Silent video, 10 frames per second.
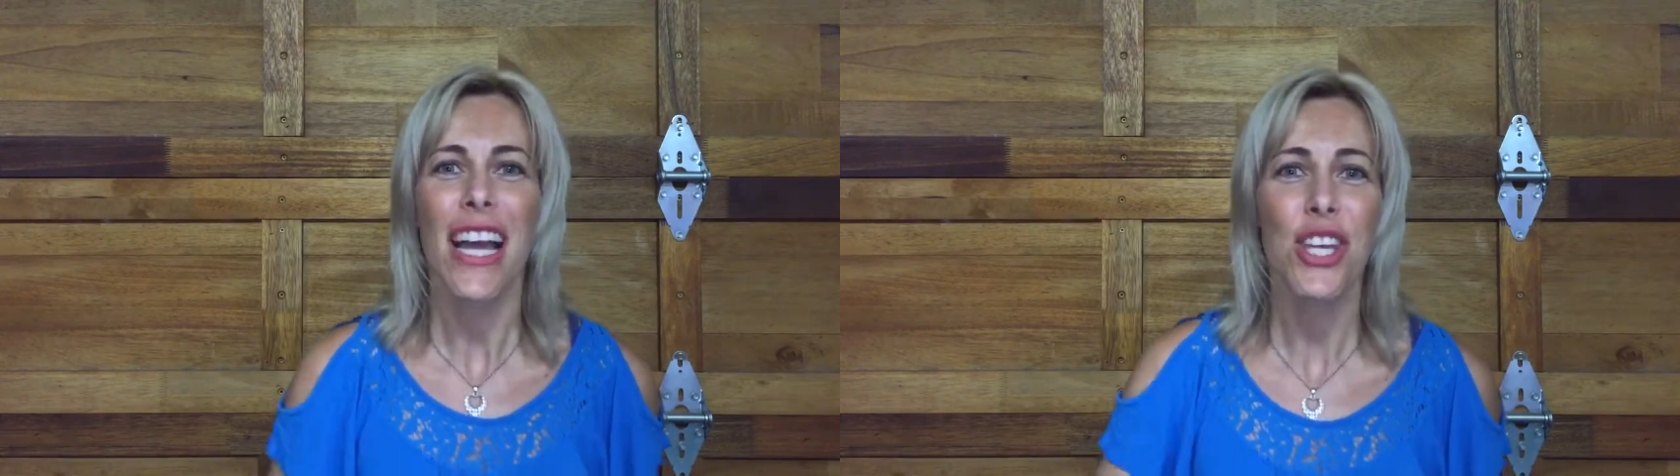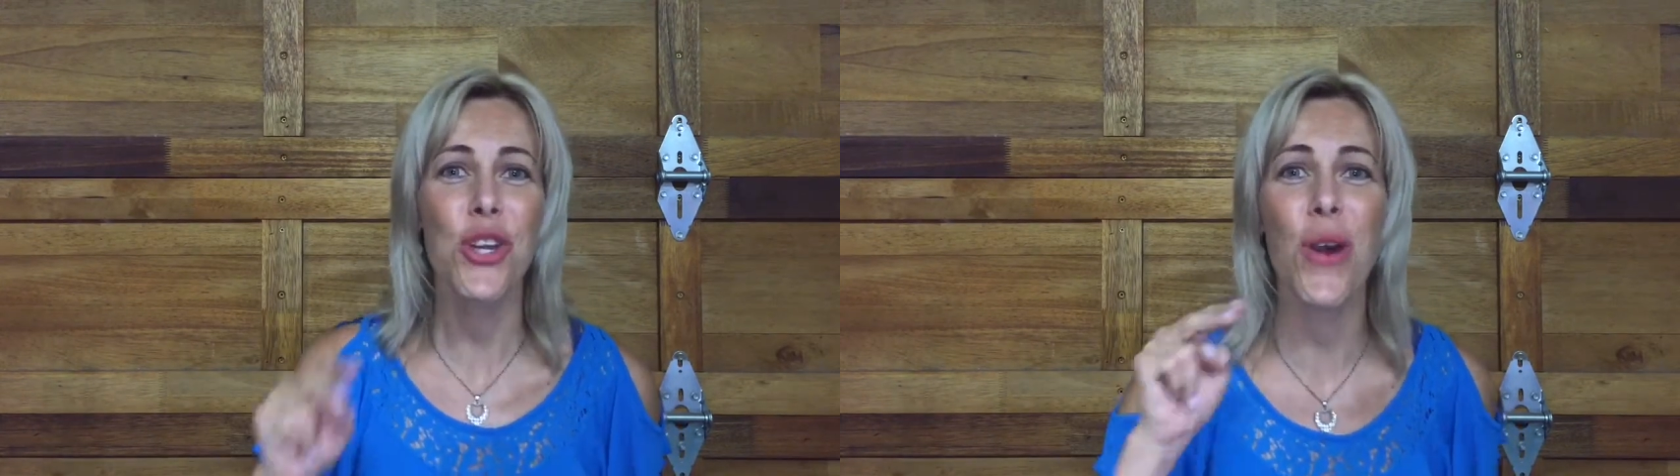
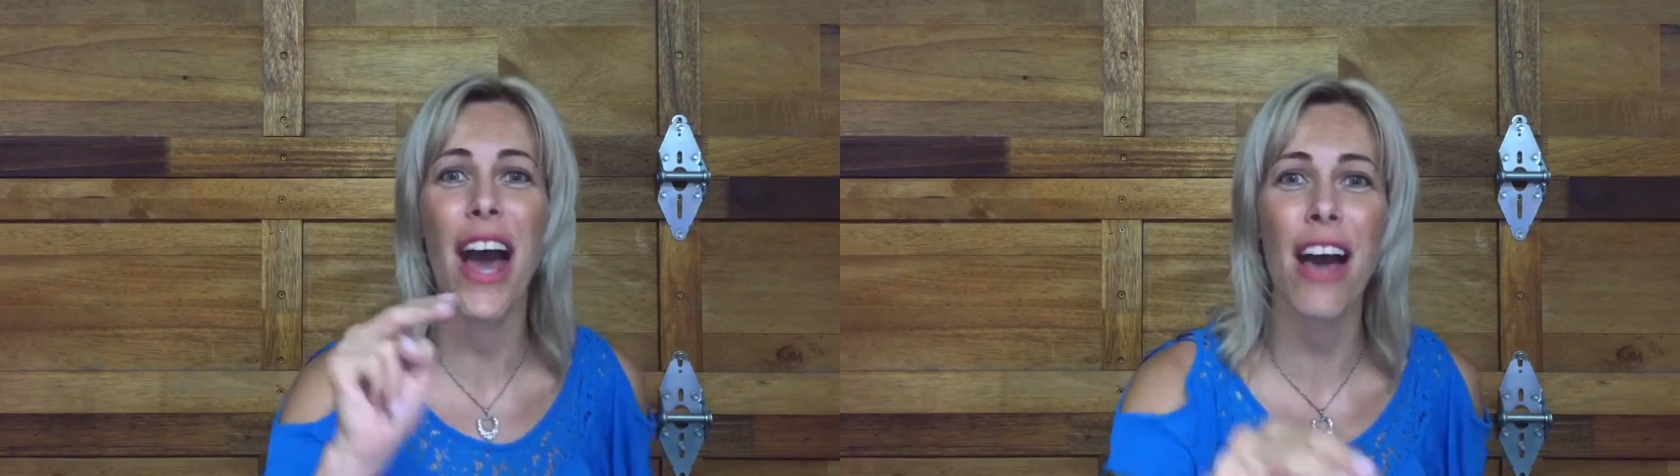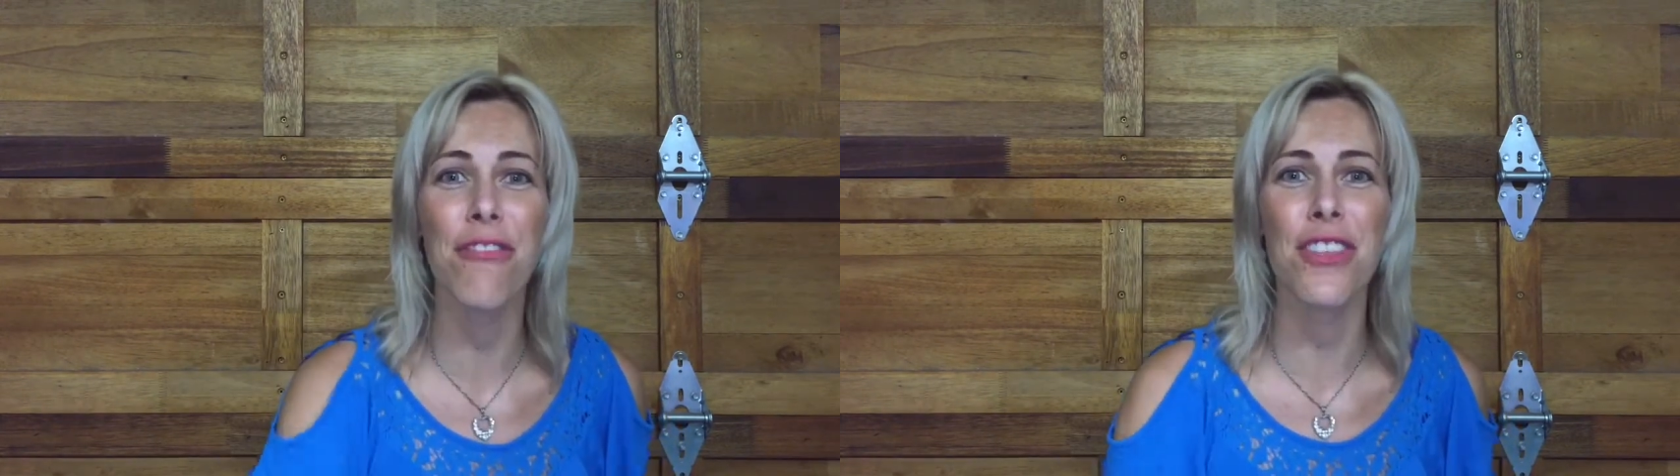You
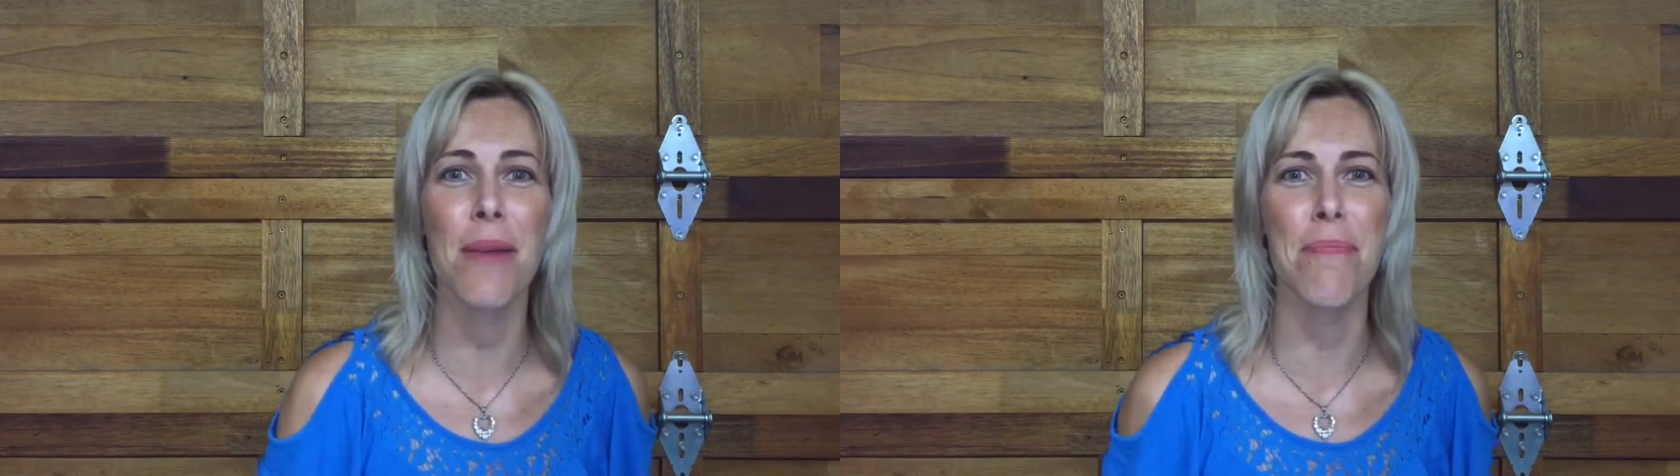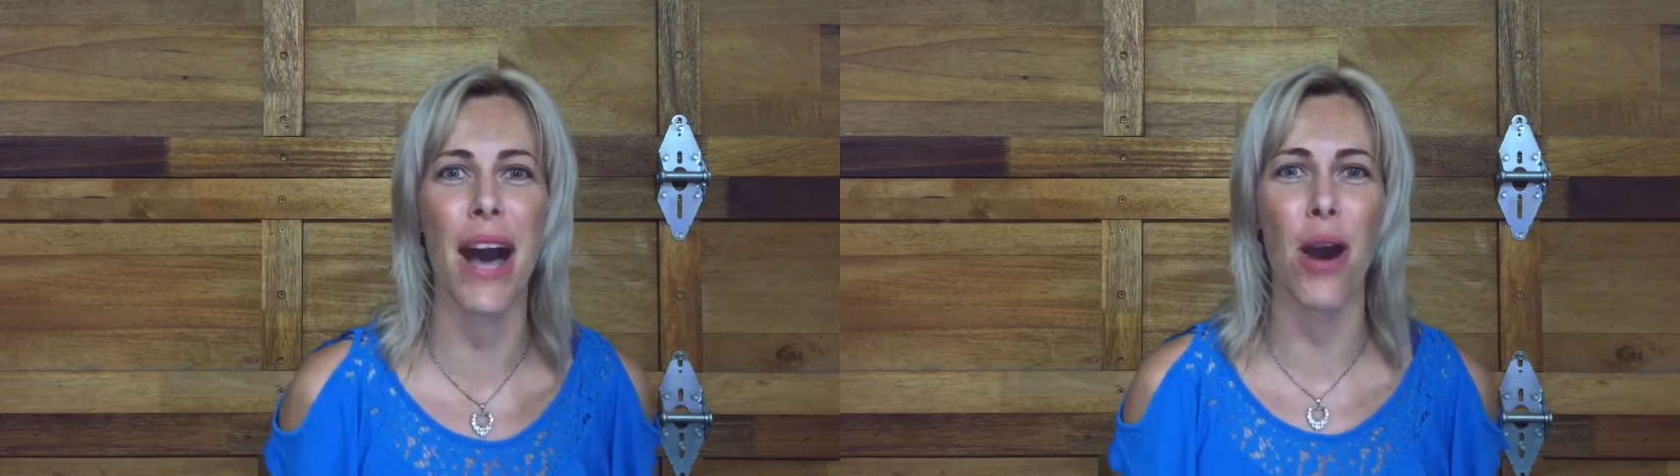have
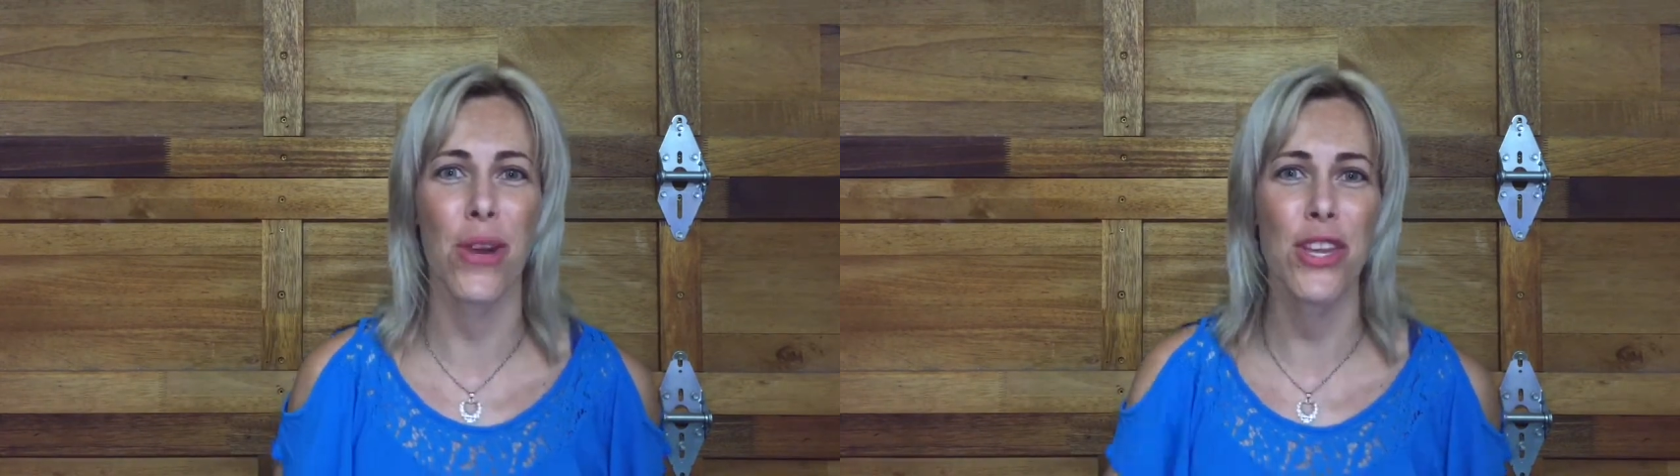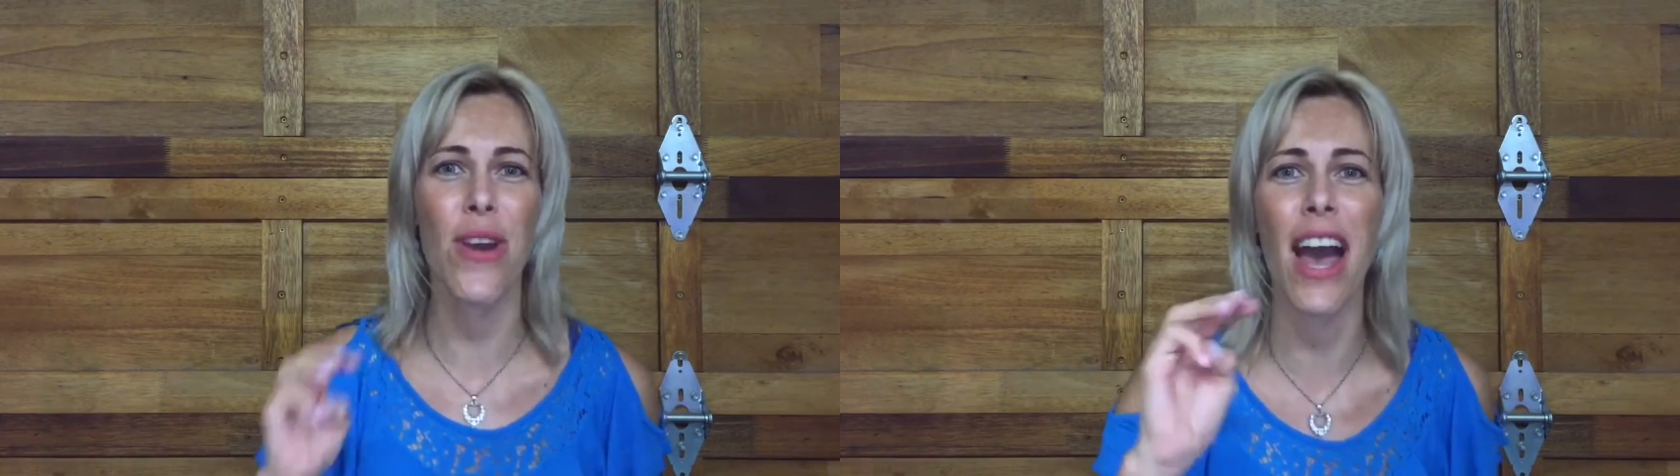the power,
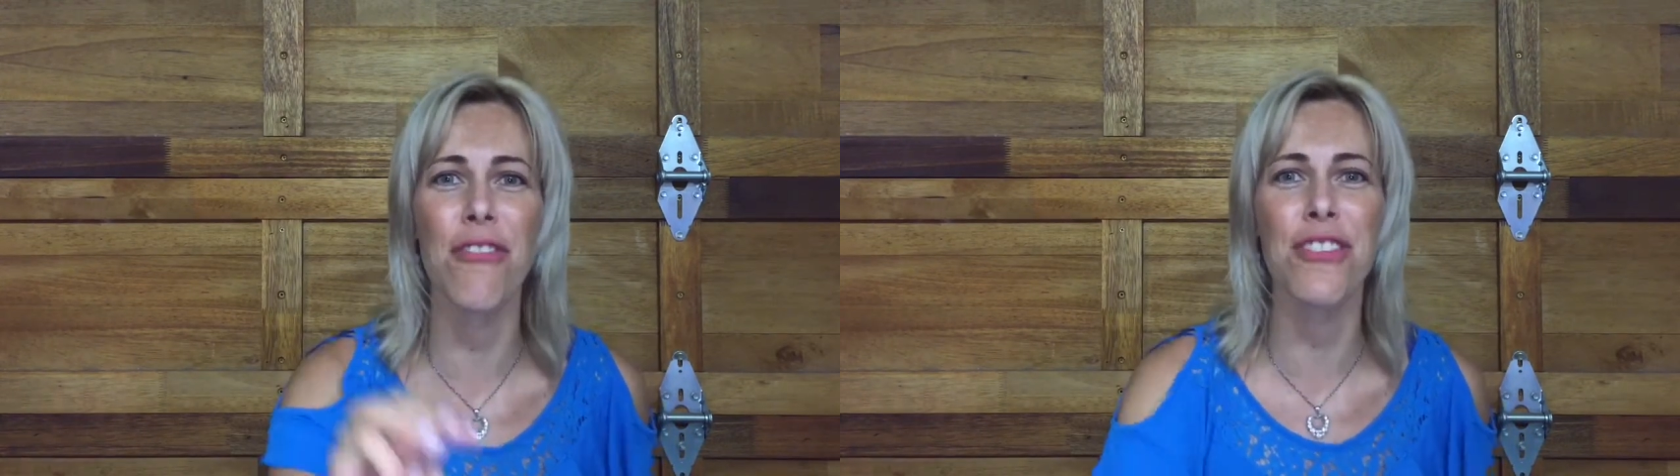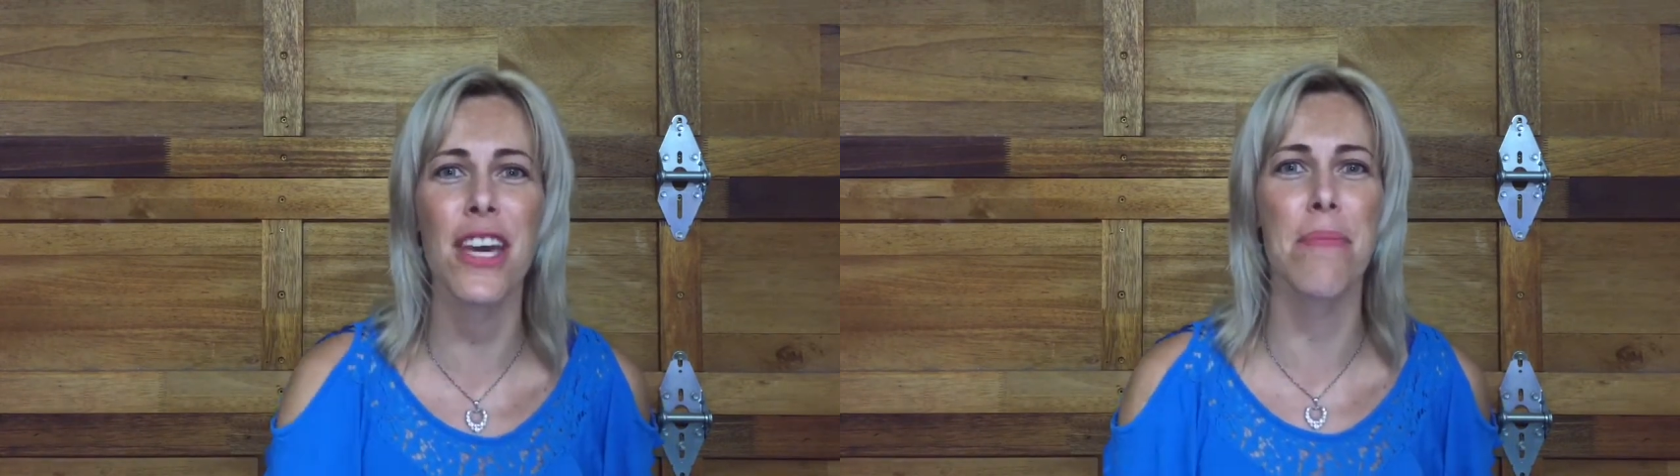you have
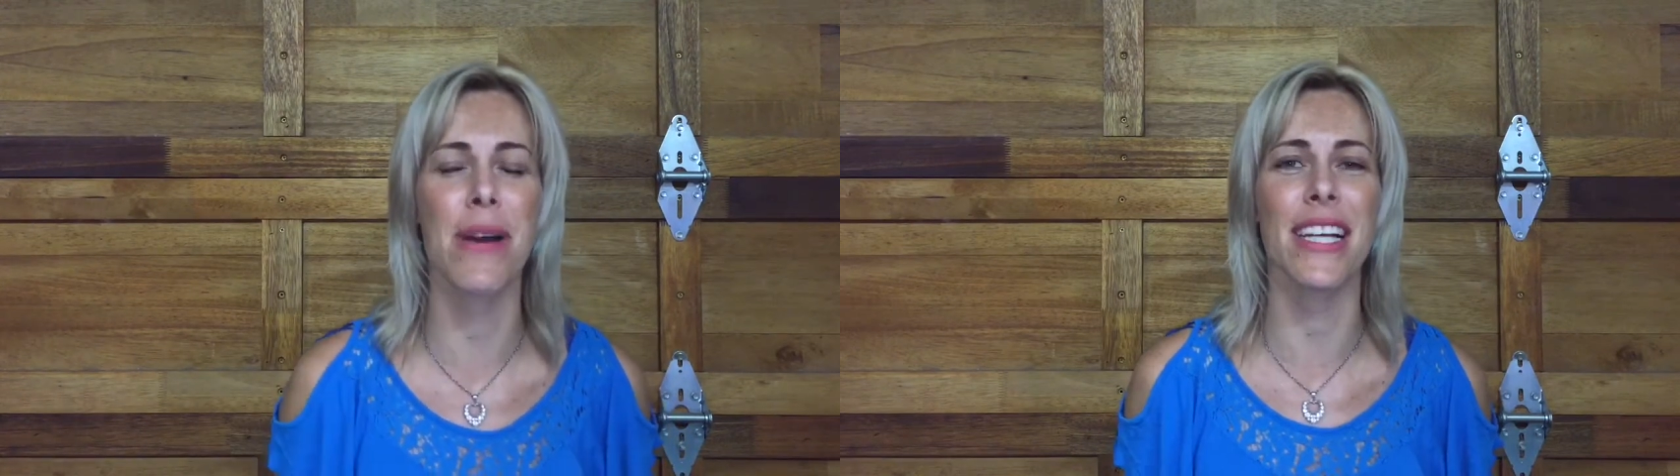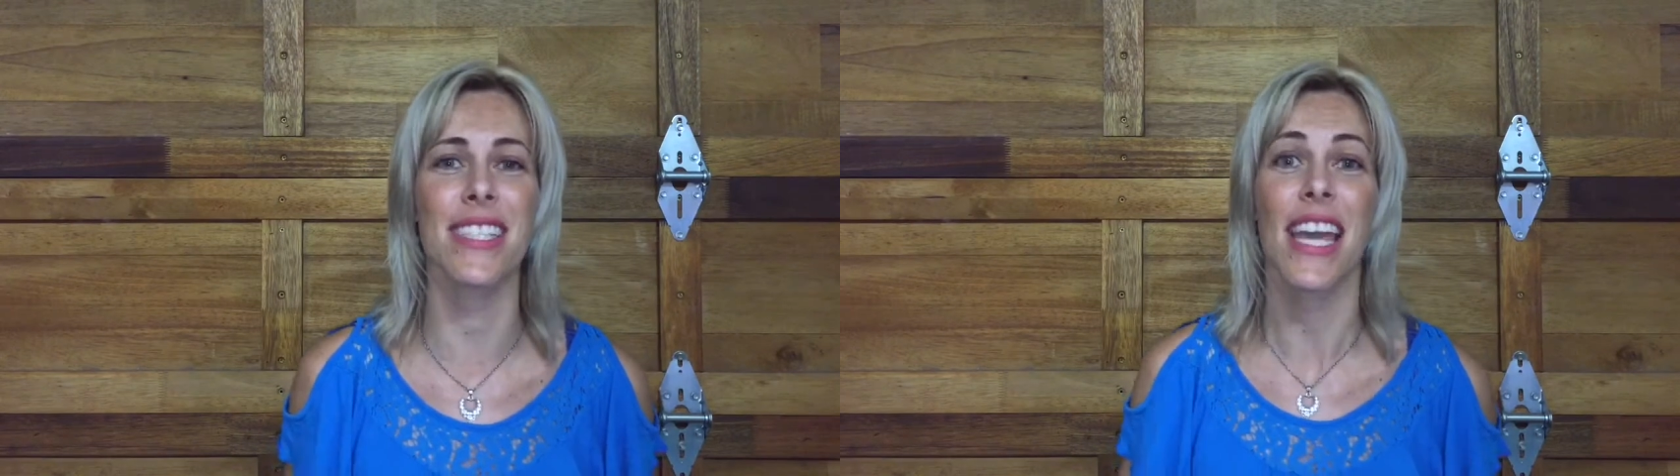the
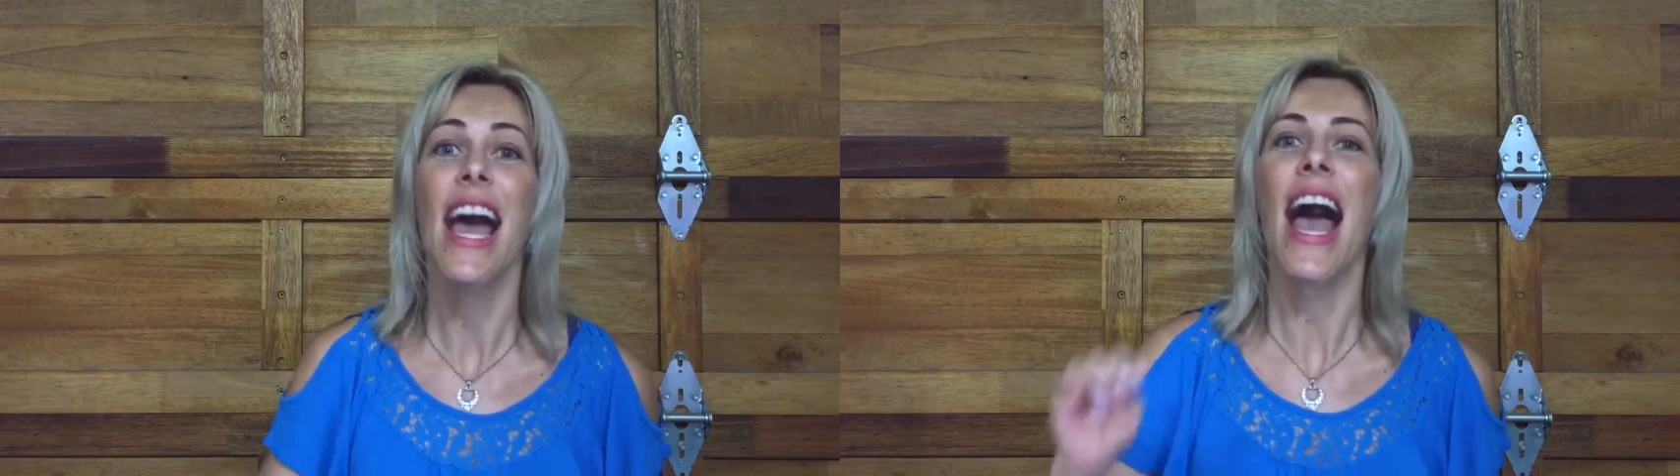ability,